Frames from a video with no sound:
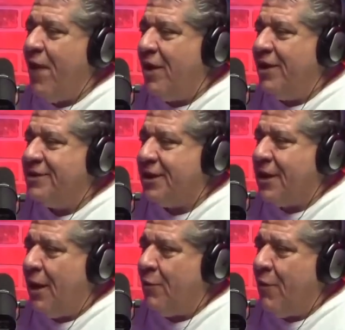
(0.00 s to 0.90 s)
Felonies in
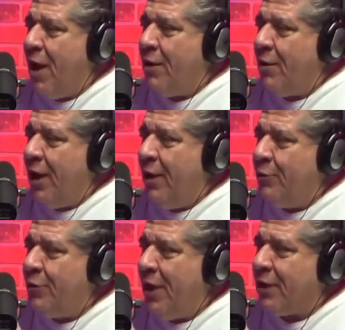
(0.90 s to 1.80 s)
Colorado
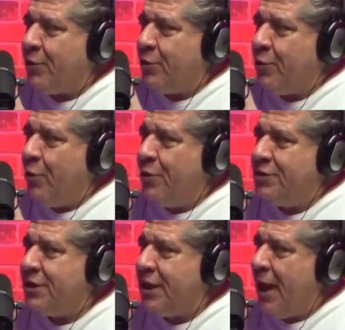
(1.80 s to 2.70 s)
and like two in
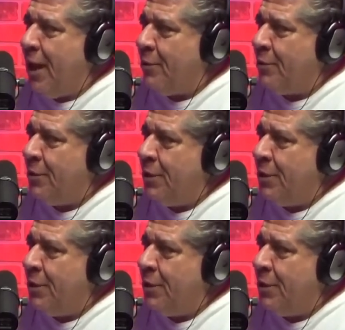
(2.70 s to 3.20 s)
Seattle.